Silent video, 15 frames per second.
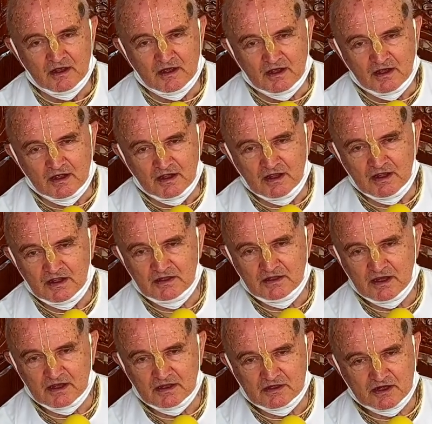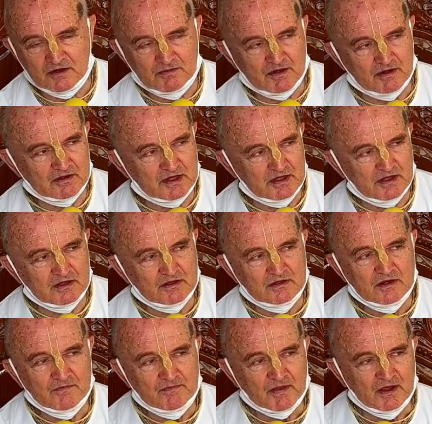Indian subcontinent.
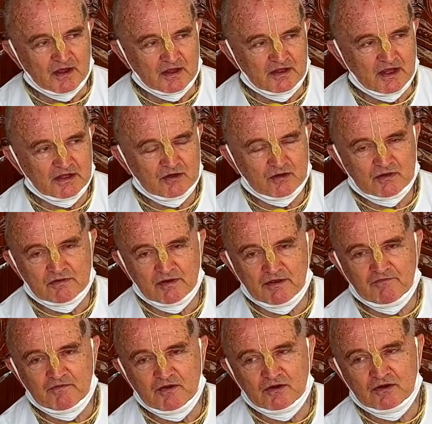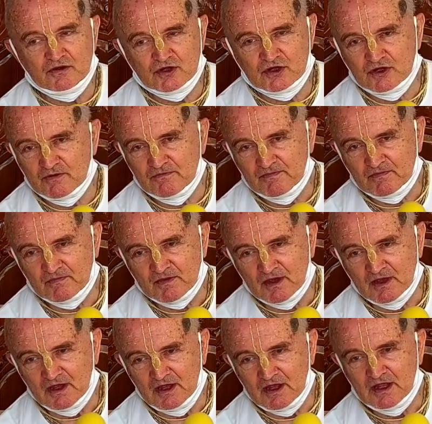They took refuge
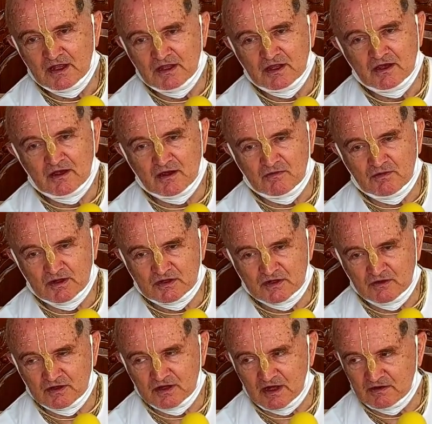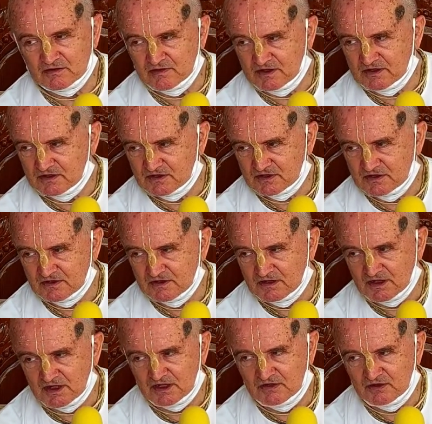in the Western countries,
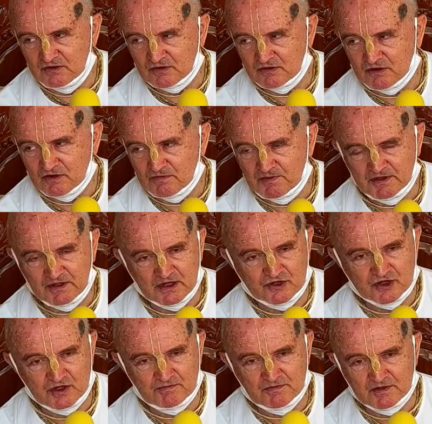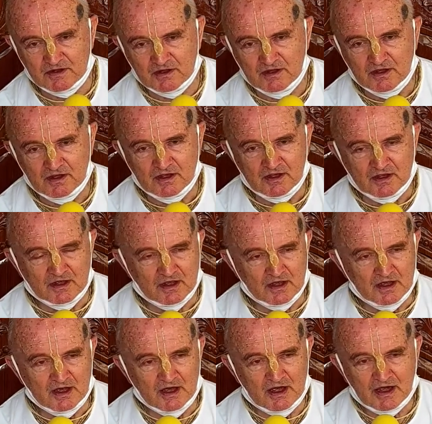in Europe, in Egypt,
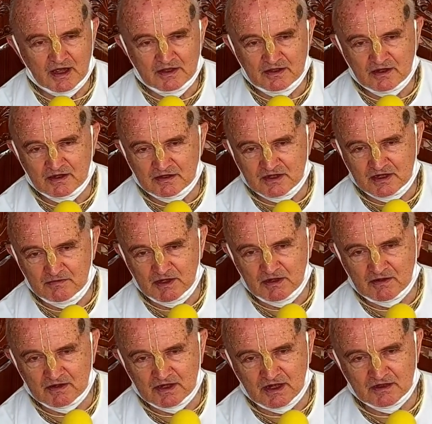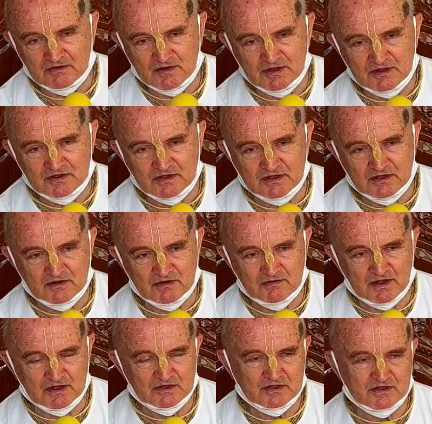and similar countries in the West.